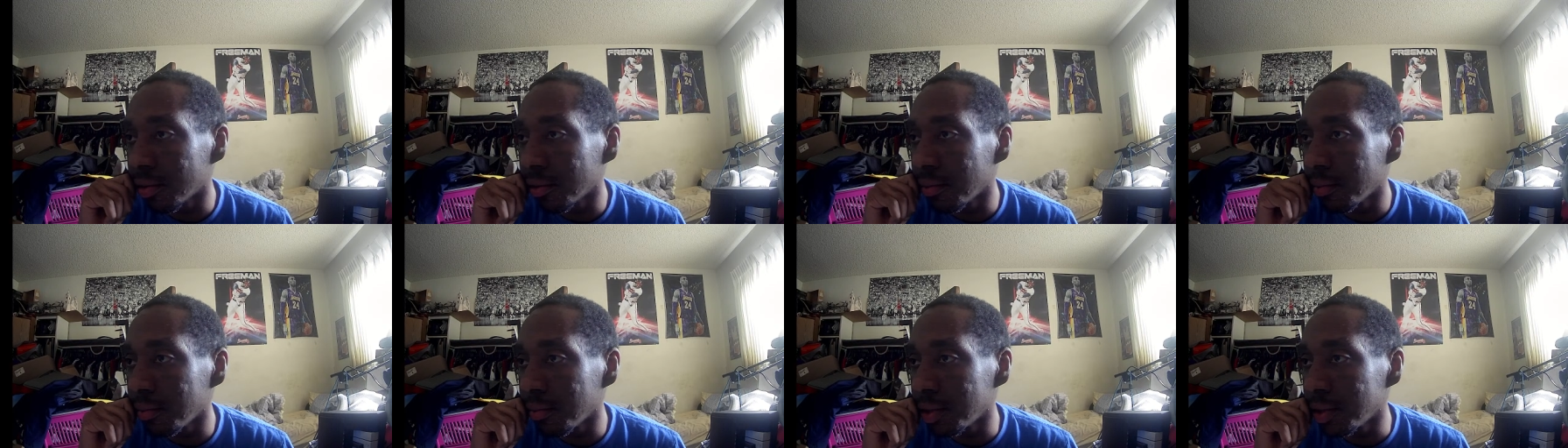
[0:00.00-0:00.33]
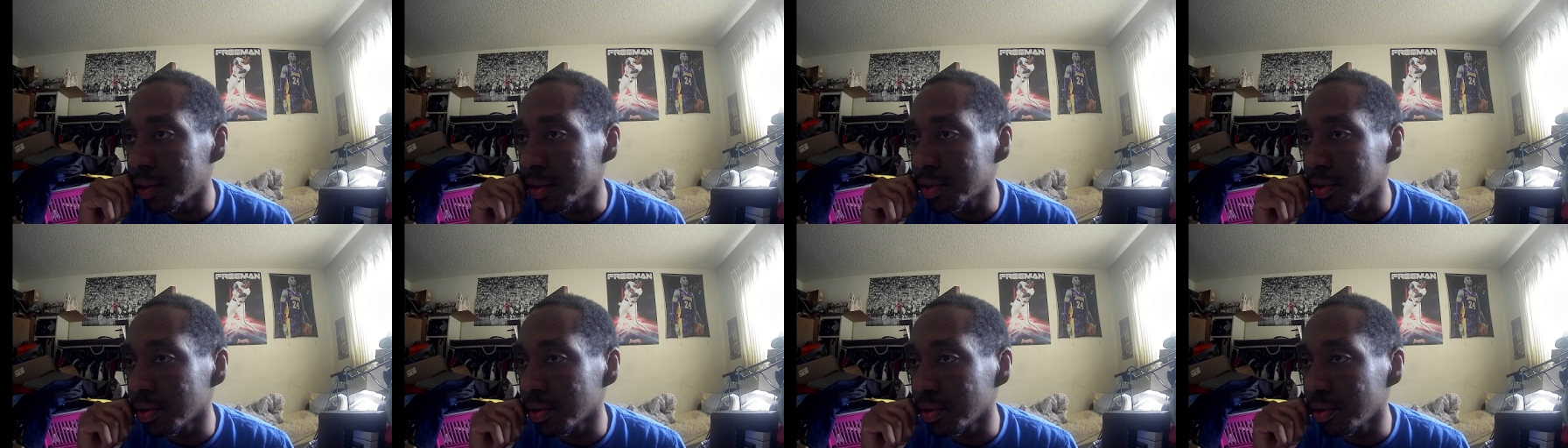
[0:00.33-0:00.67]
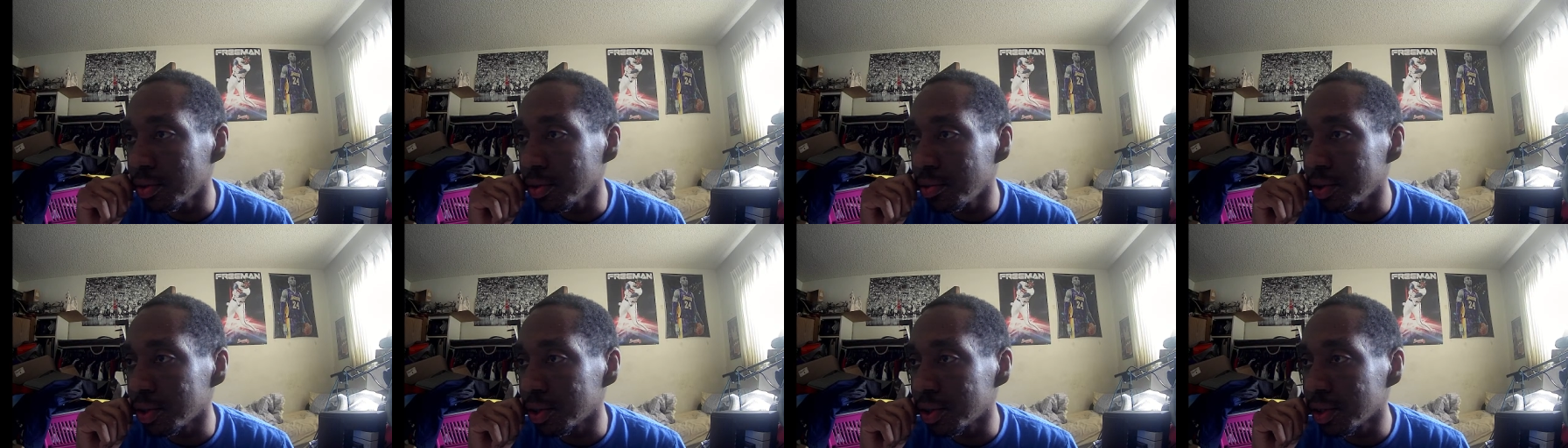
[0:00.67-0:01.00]
Mr.
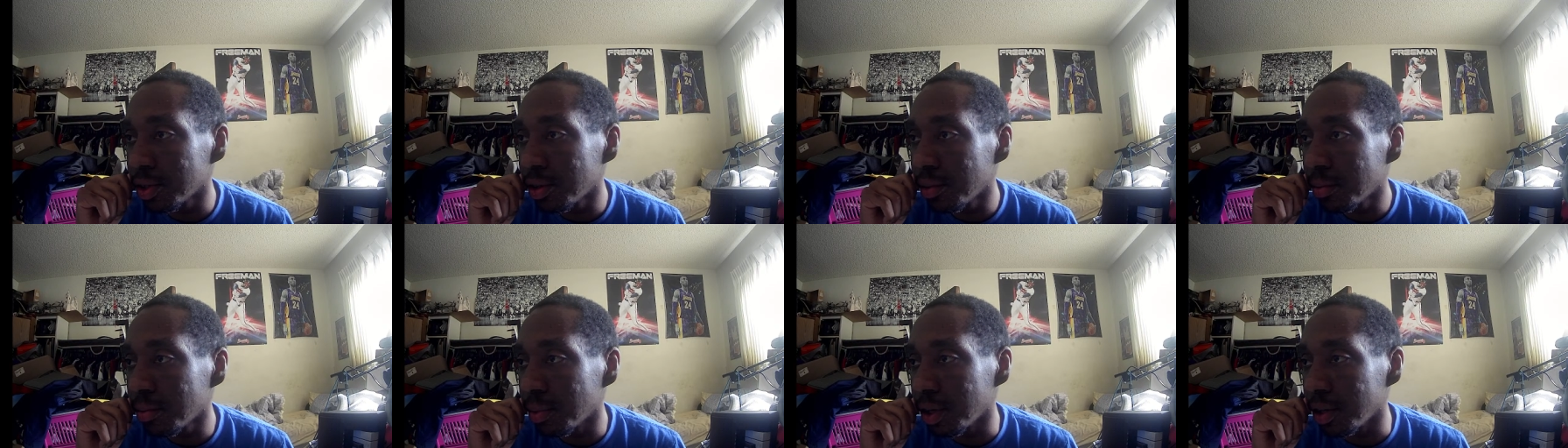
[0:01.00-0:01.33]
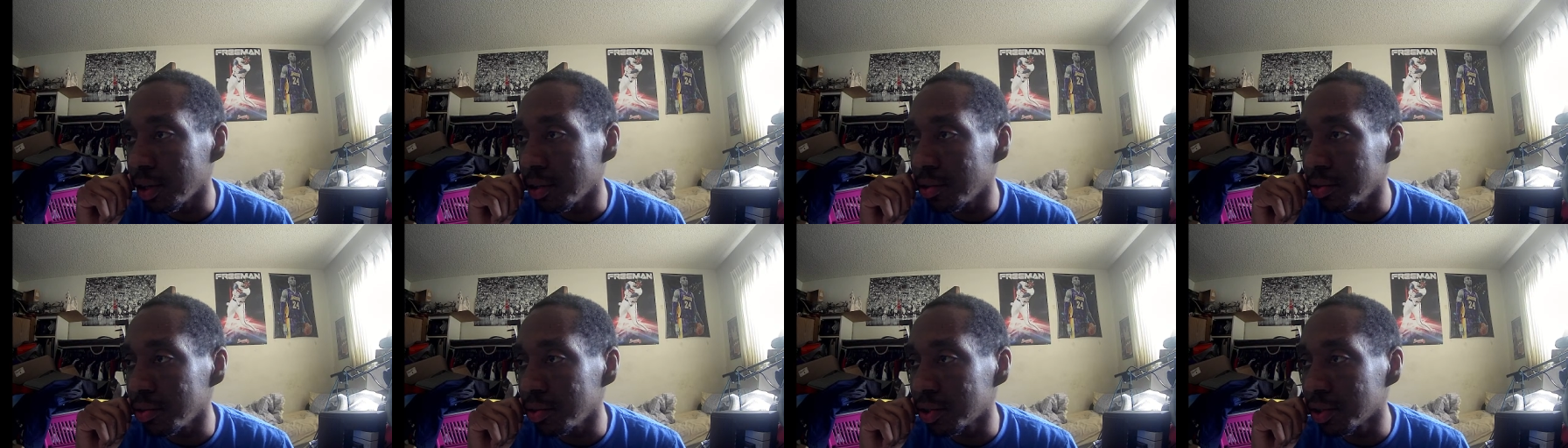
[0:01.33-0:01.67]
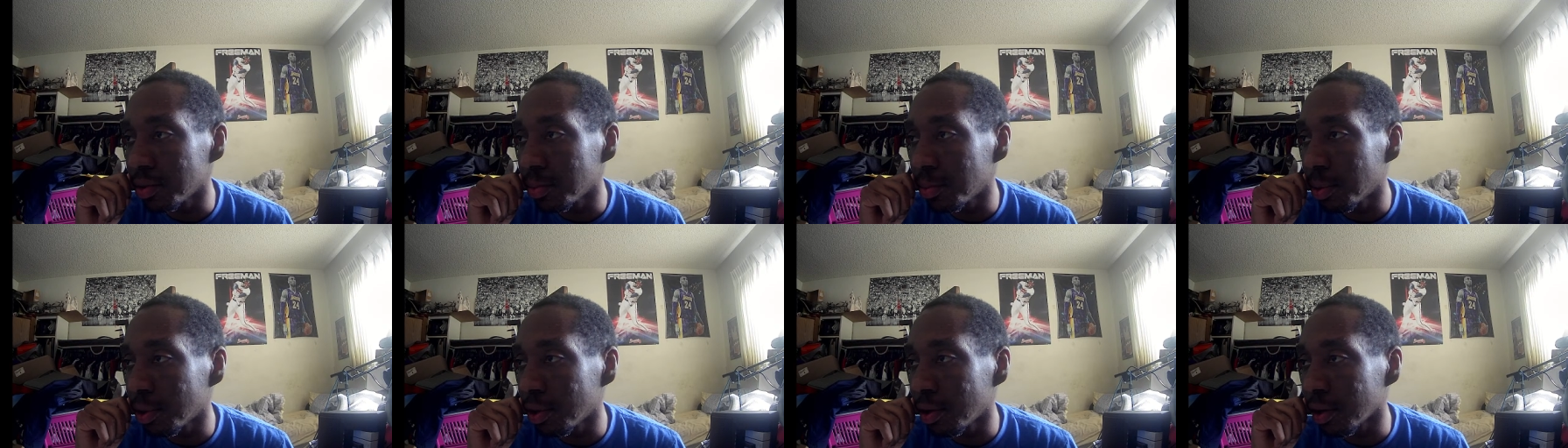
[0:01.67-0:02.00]
Lewis. But he loses
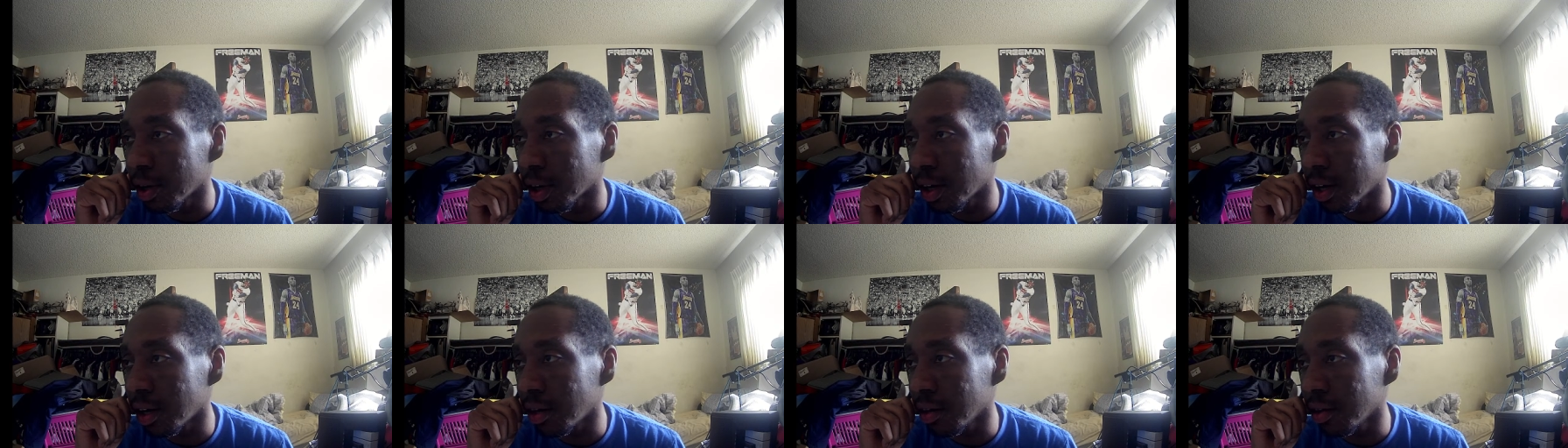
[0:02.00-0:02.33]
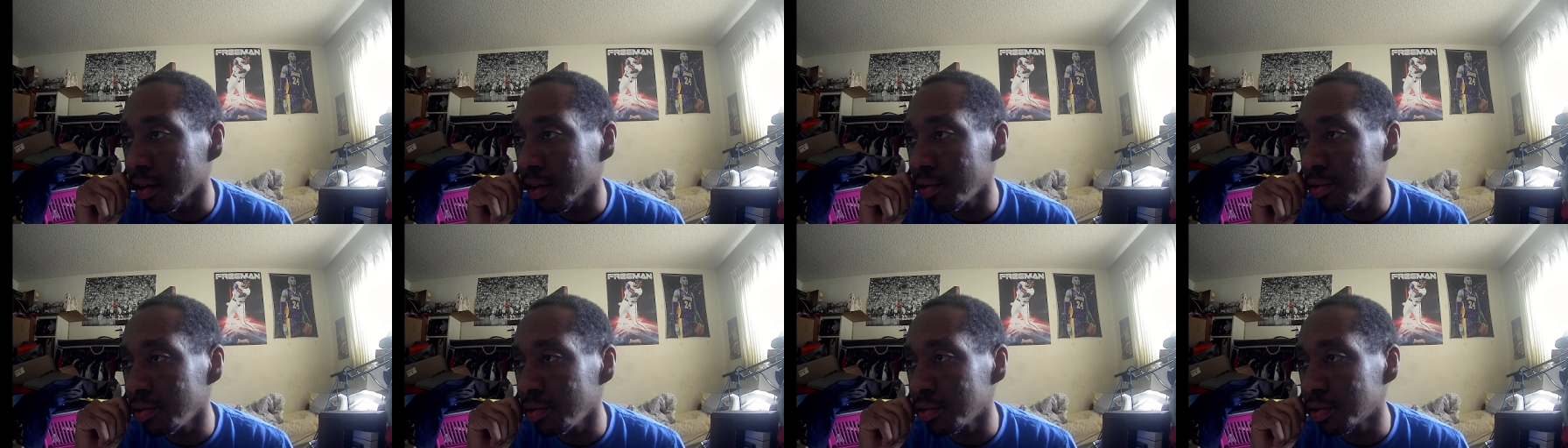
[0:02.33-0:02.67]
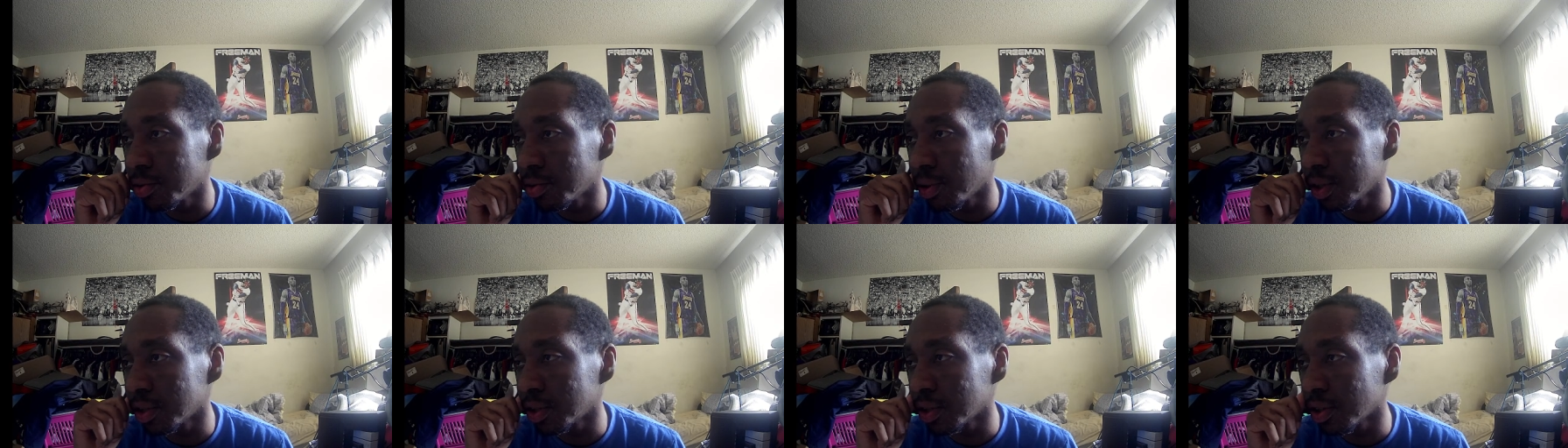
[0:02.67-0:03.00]
the ball again. Kudus
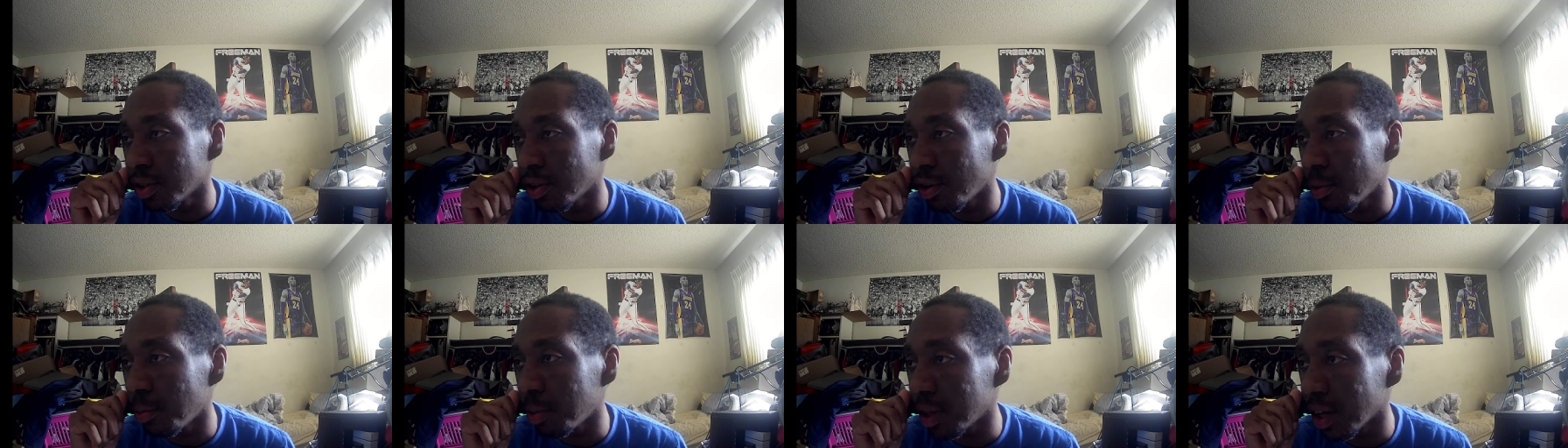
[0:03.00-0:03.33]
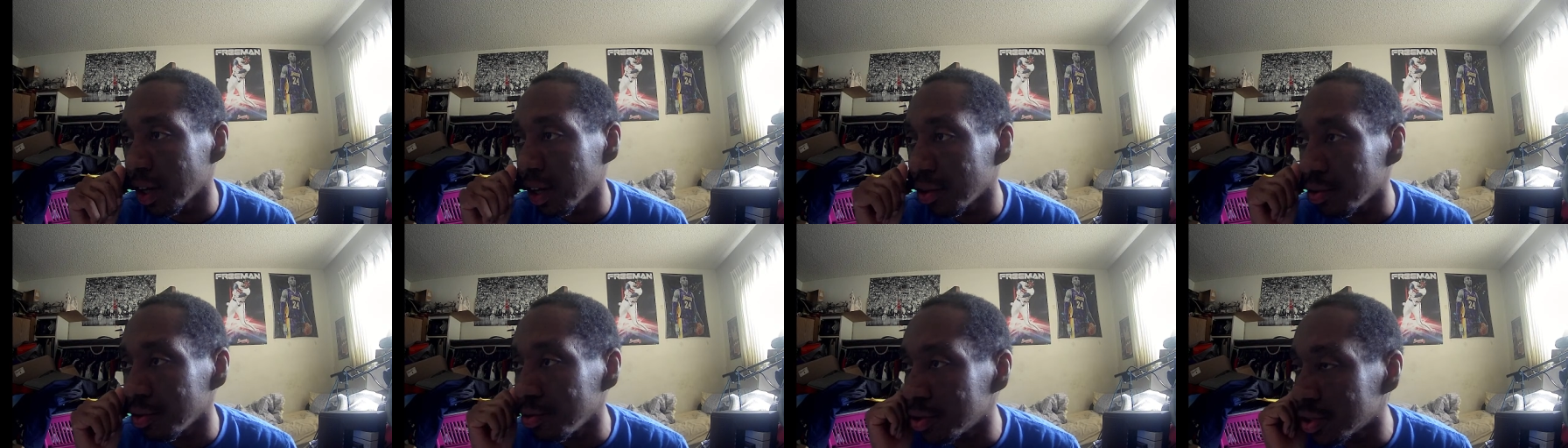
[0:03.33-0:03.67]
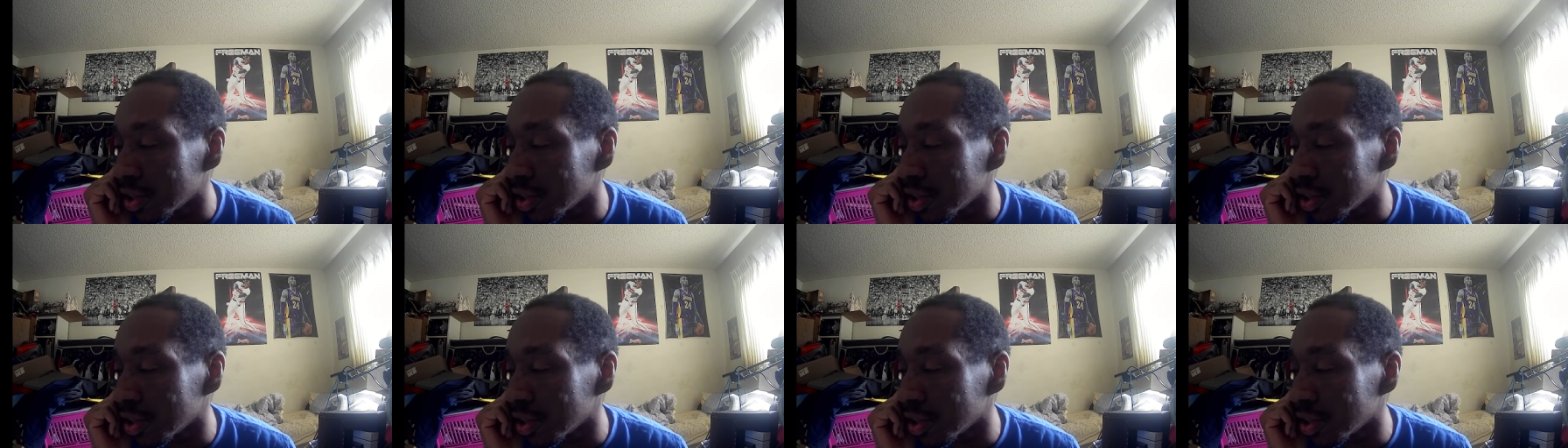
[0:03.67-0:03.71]
wants to go, but they lose